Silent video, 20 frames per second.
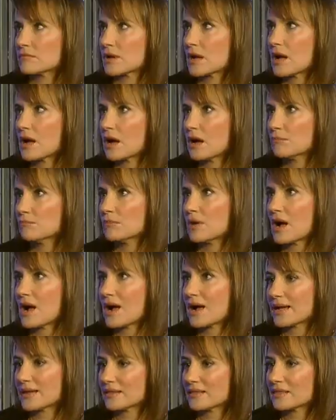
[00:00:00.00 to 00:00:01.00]

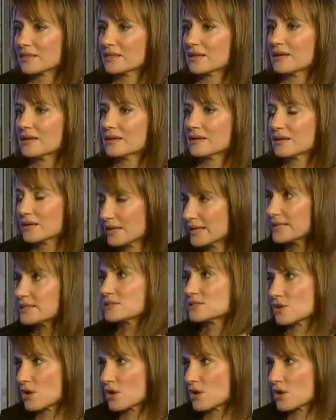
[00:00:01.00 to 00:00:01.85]
I think it's